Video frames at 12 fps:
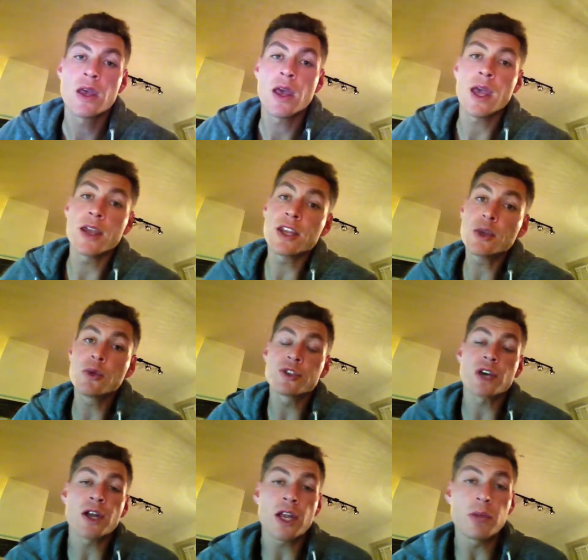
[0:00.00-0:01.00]
and he
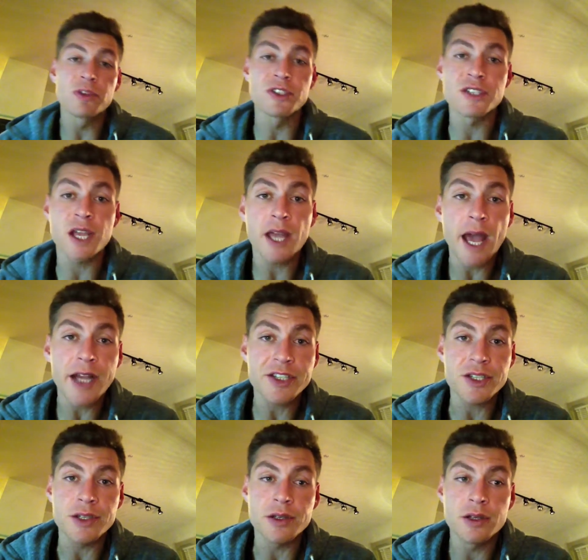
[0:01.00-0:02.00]
was unable to take
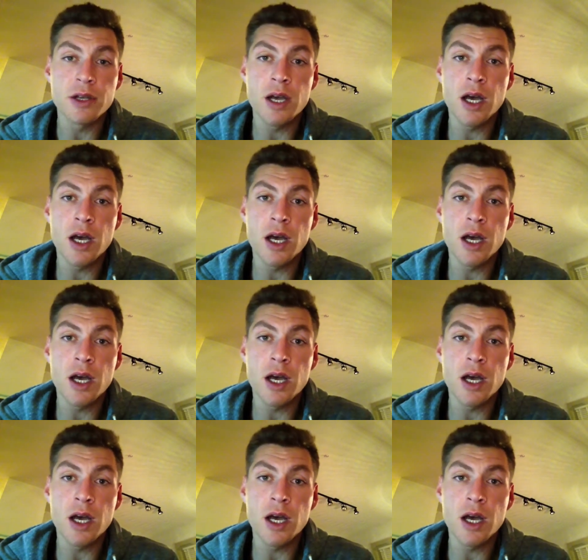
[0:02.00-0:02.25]
action.